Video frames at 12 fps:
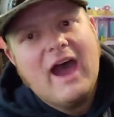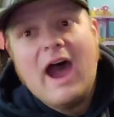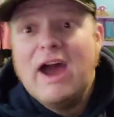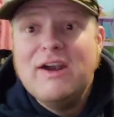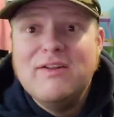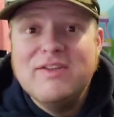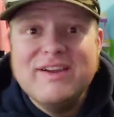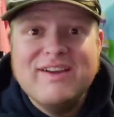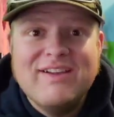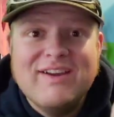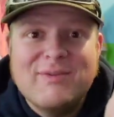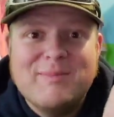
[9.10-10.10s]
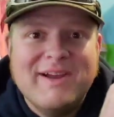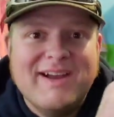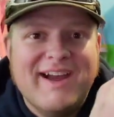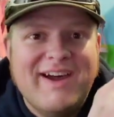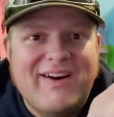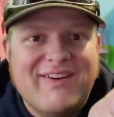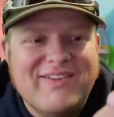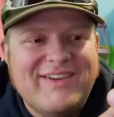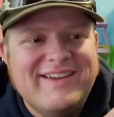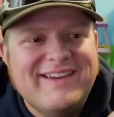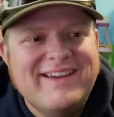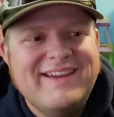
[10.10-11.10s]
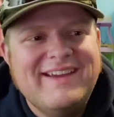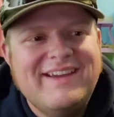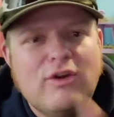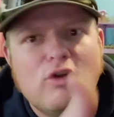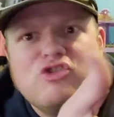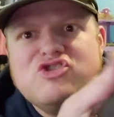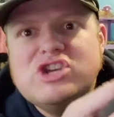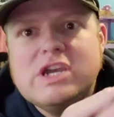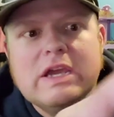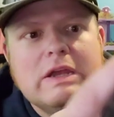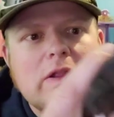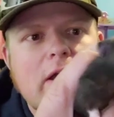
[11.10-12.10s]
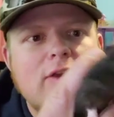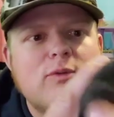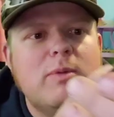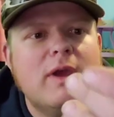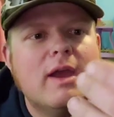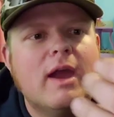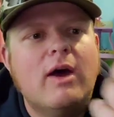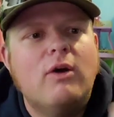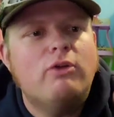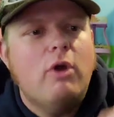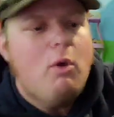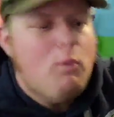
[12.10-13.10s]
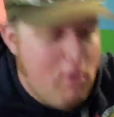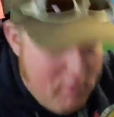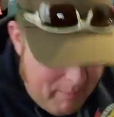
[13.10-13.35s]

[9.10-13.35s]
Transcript: I don't think he likes being held. Or she likes being held. Whoop!